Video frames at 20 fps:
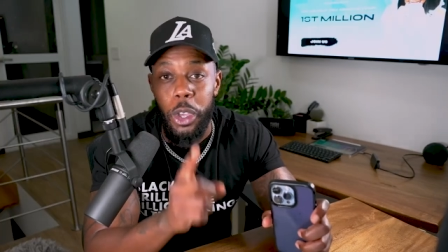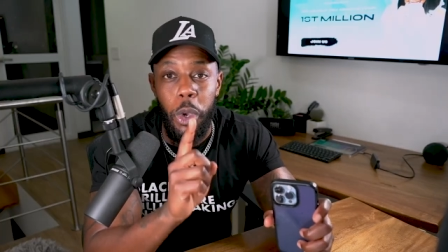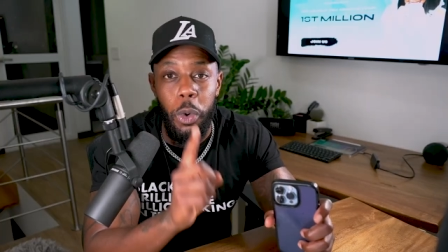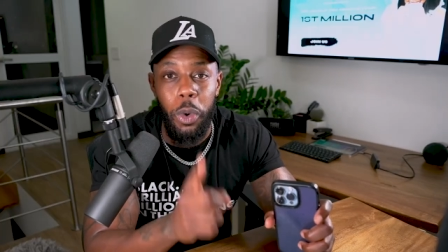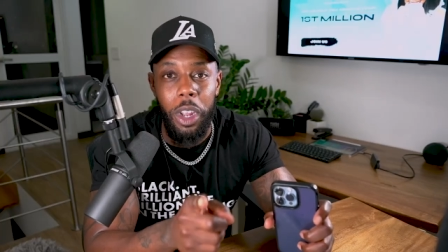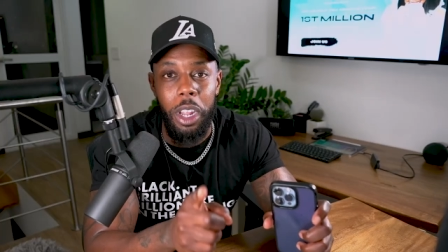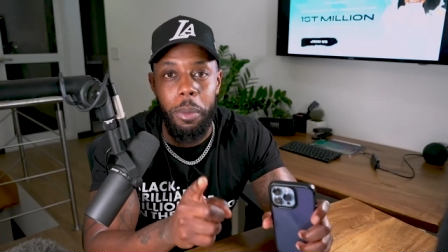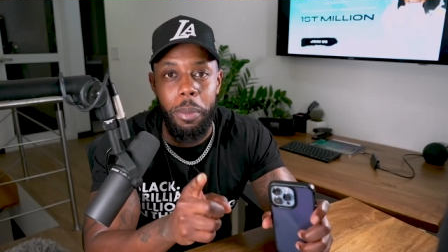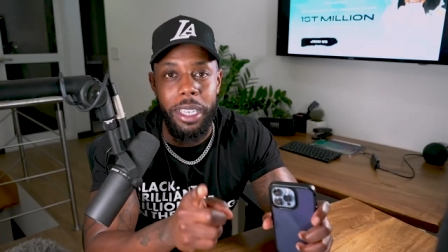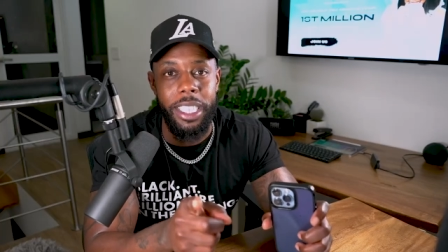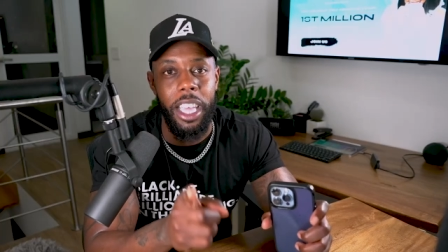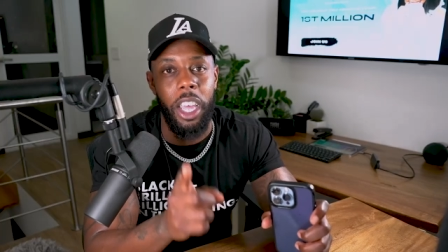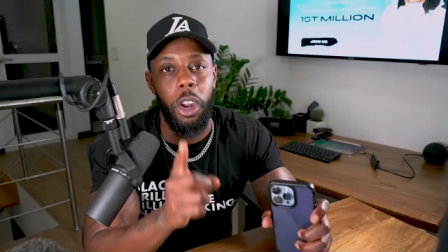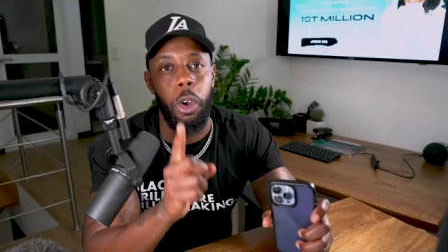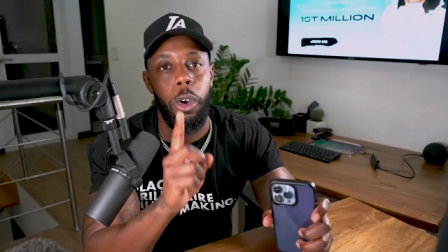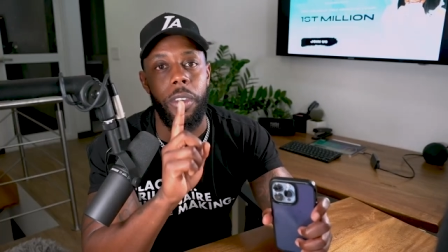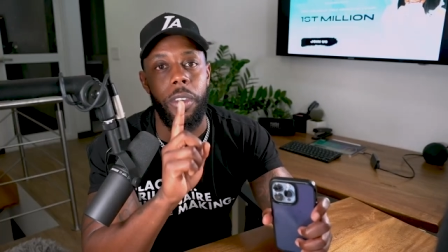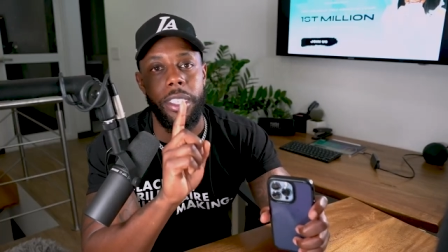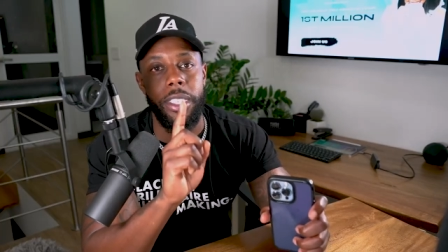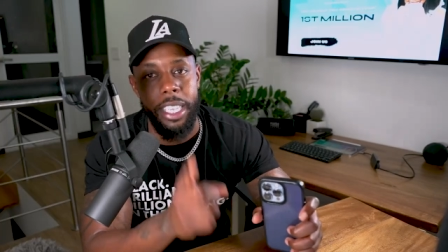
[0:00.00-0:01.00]
You would have missed out on
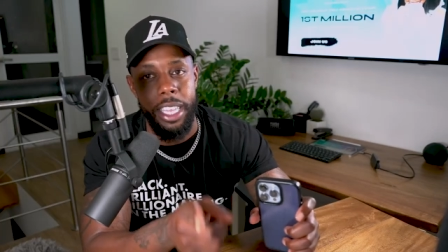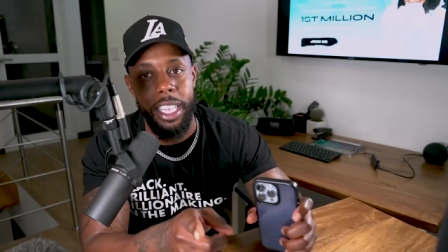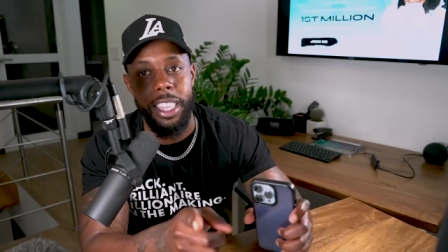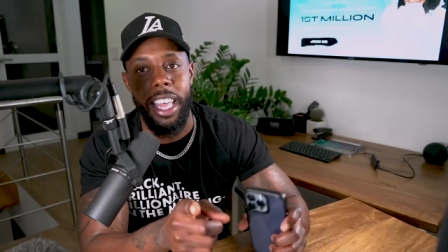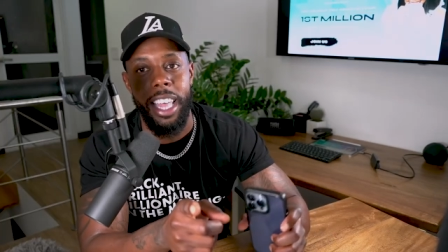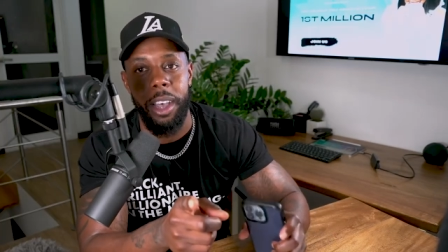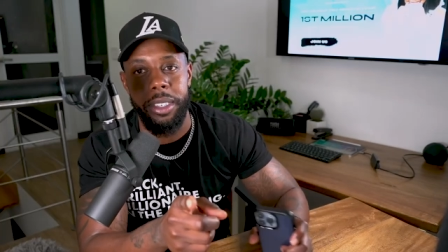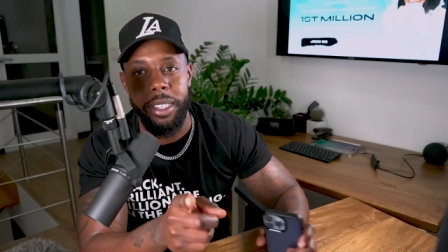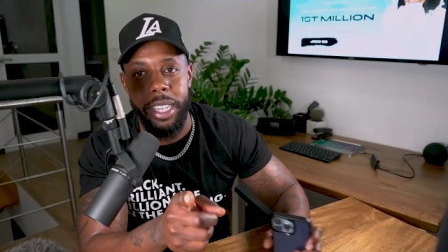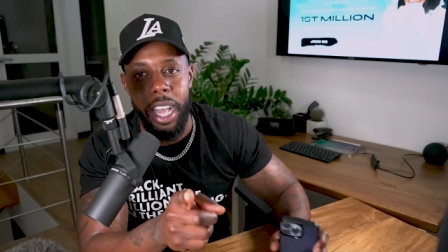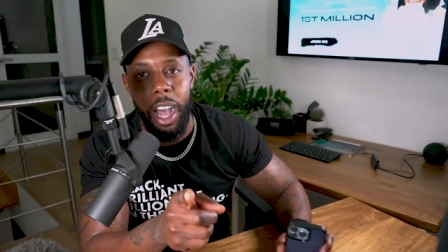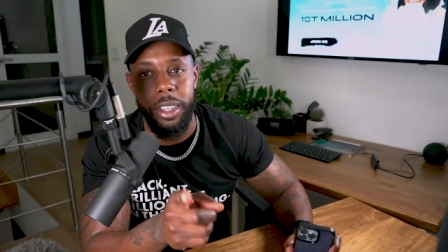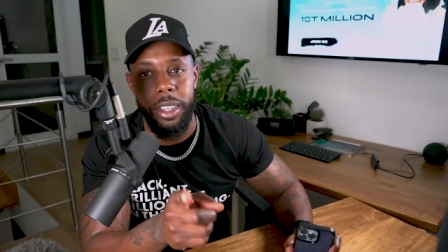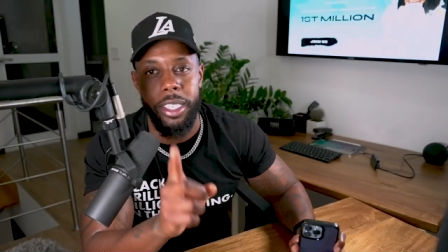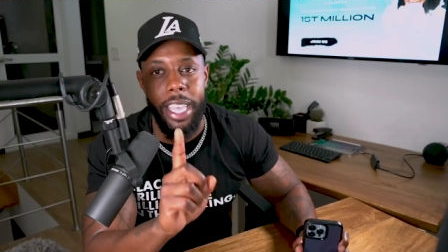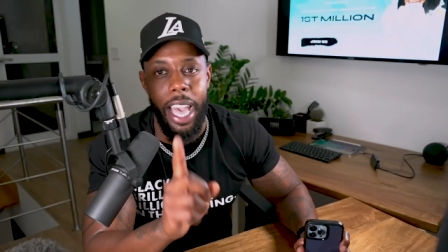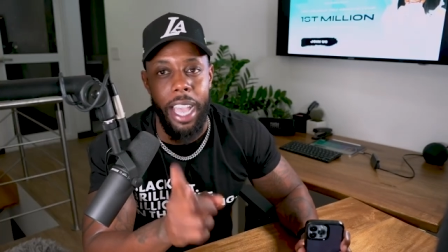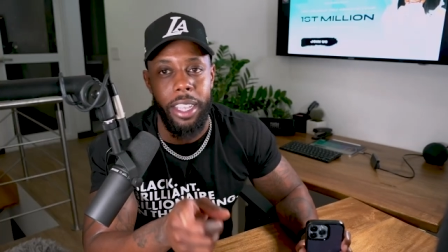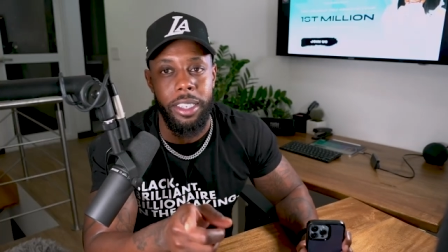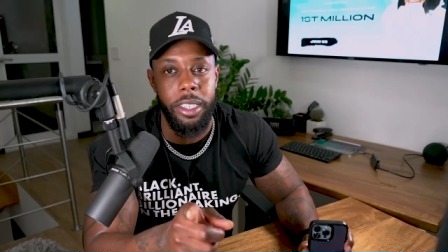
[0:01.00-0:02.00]
over $10,000 in
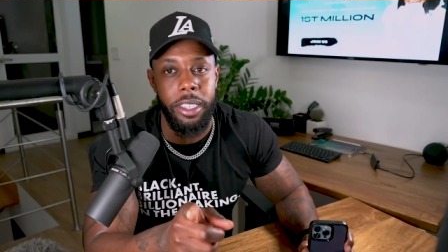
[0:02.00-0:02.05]
tax